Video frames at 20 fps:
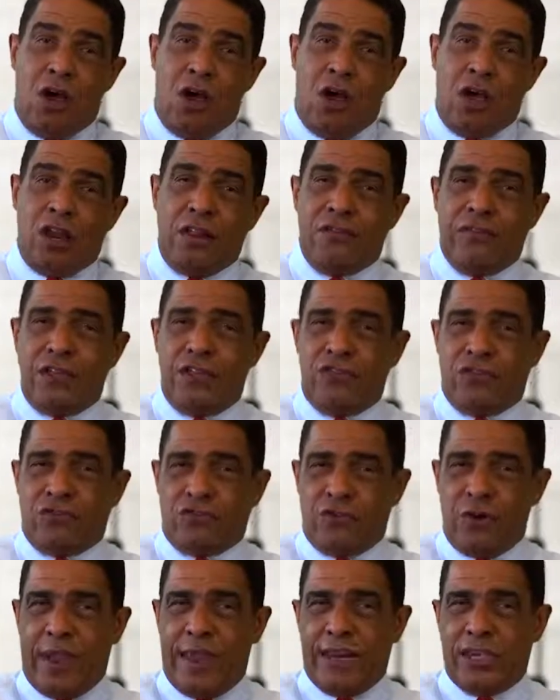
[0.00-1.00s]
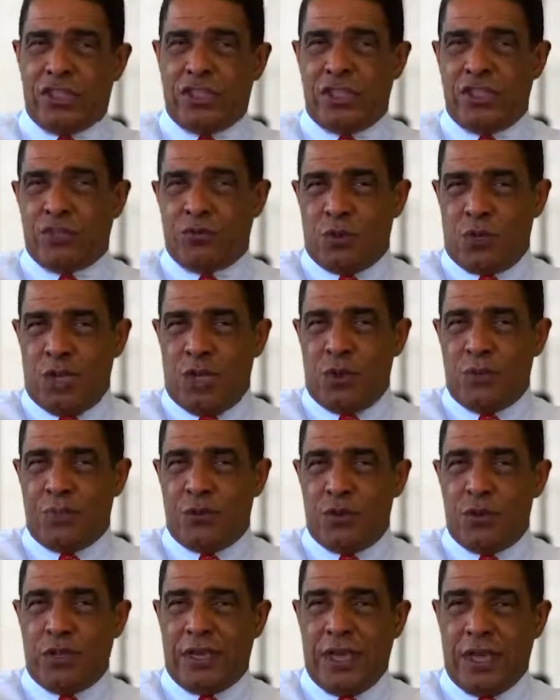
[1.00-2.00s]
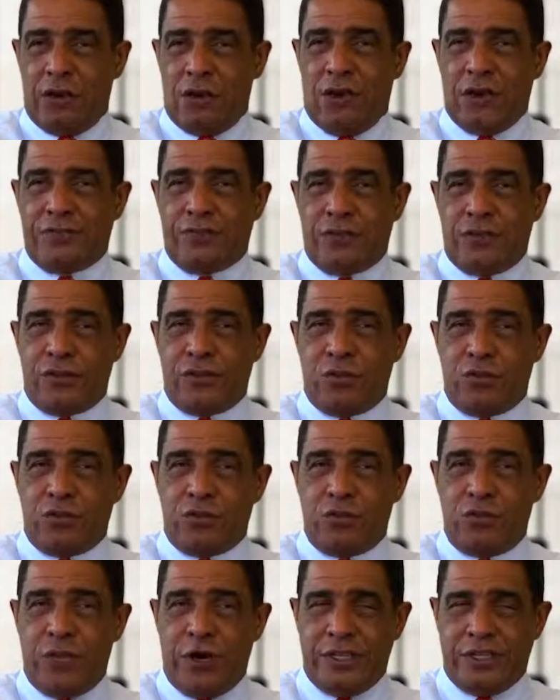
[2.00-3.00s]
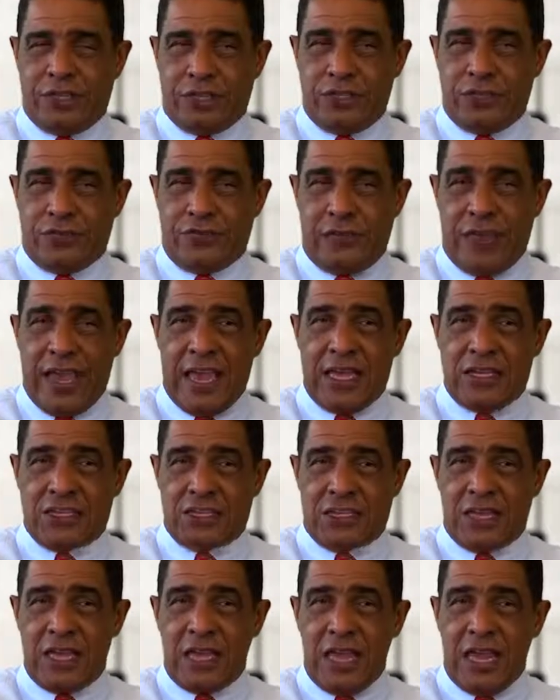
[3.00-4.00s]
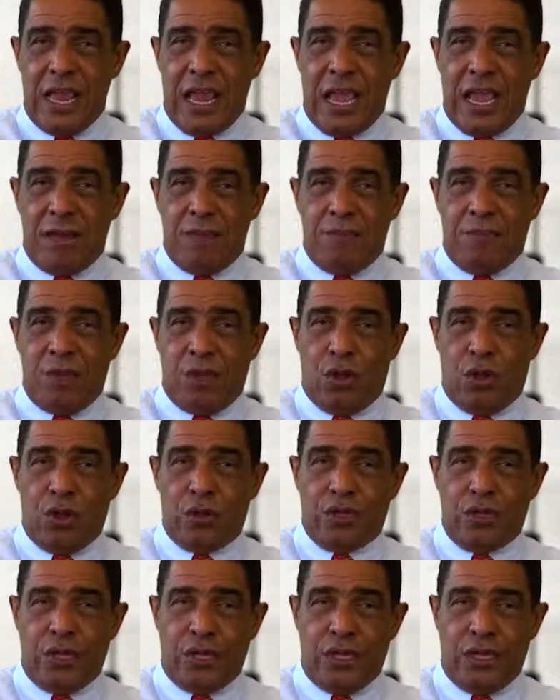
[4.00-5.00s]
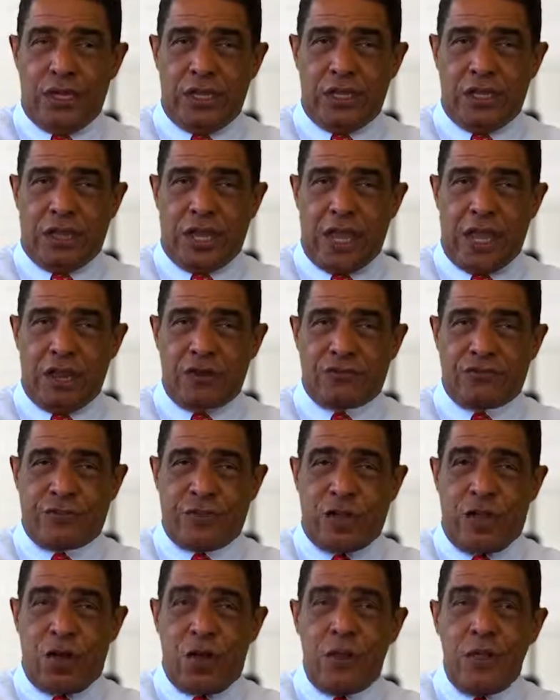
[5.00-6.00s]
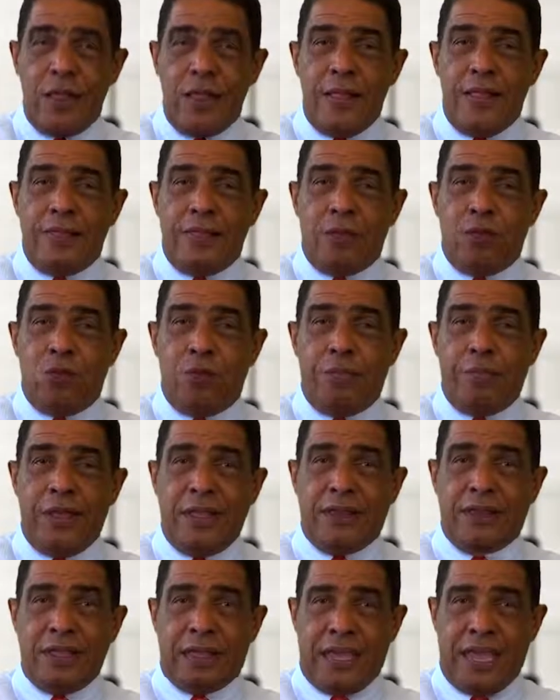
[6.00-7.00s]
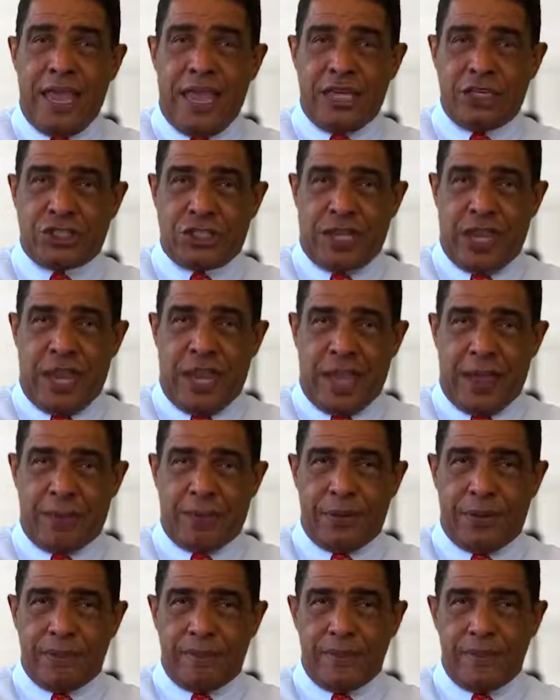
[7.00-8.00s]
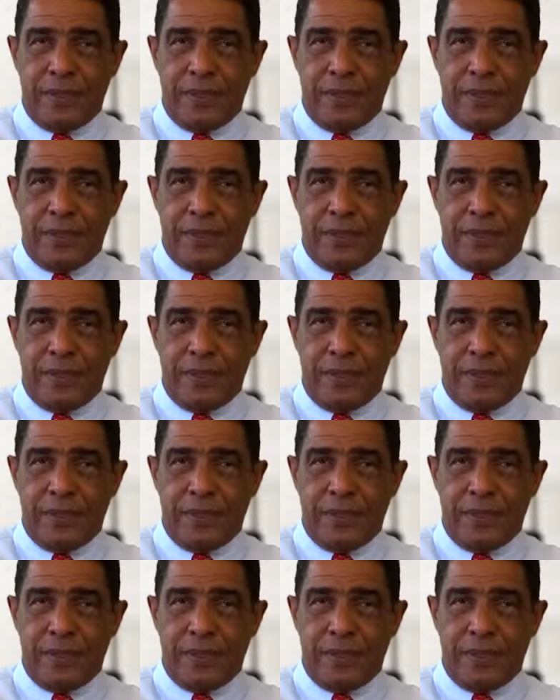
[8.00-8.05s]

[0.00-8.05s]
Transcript: All of these strategies will help you get off to the races fast and build a cash flow that will beat the cash gap.